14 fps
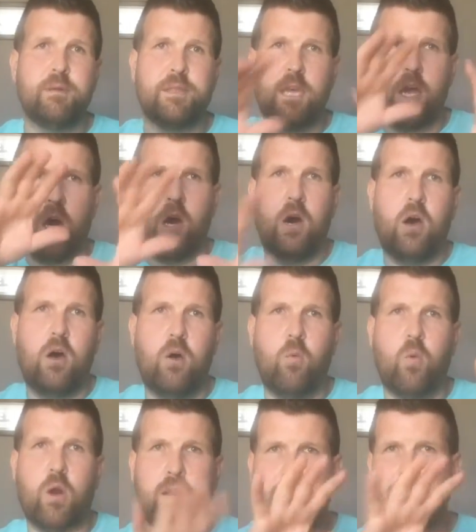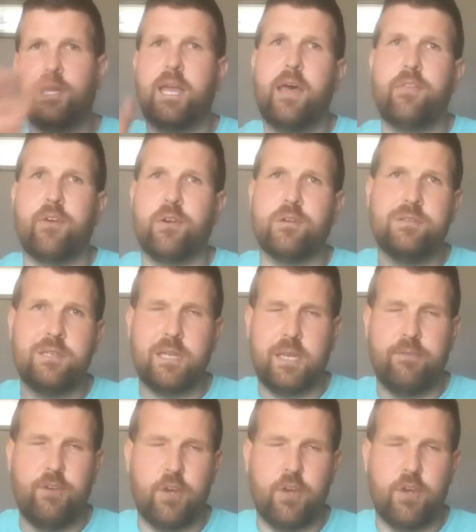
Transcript: But they all work together to